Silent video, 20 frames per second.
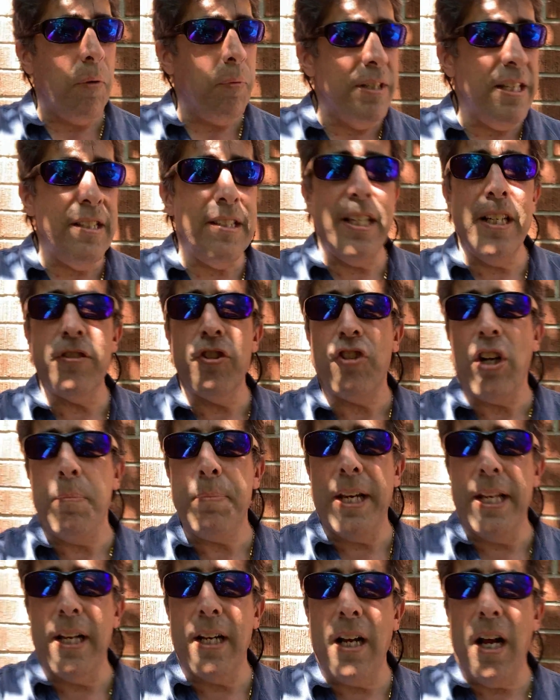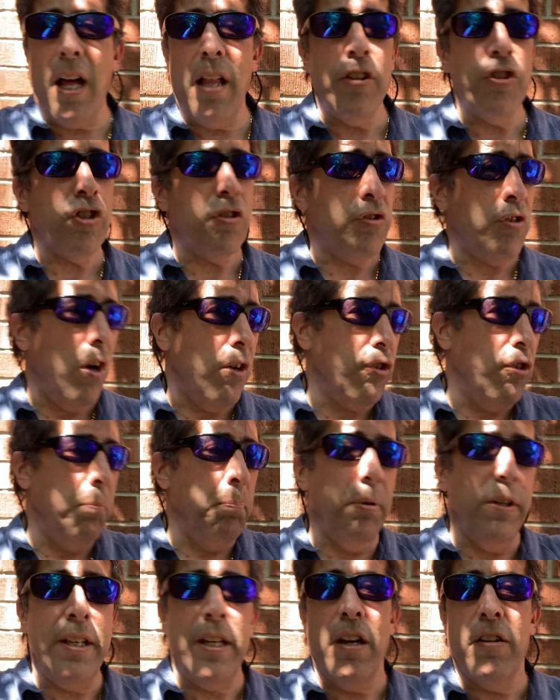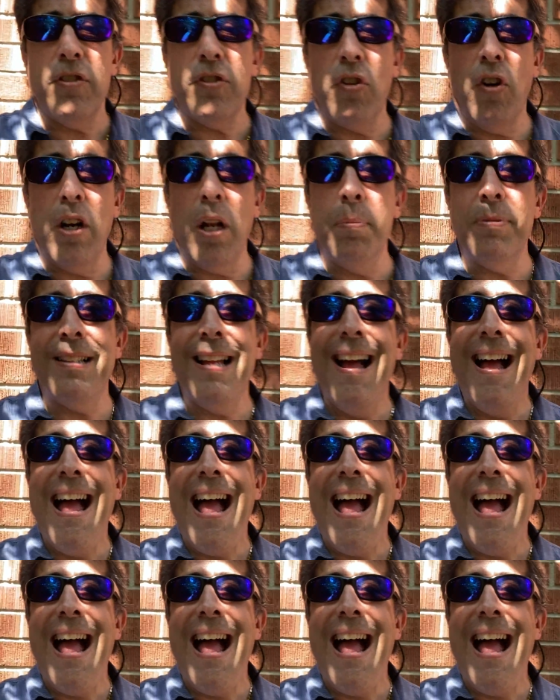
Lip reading: When these kids are dropping out of college to start their billionaire startups,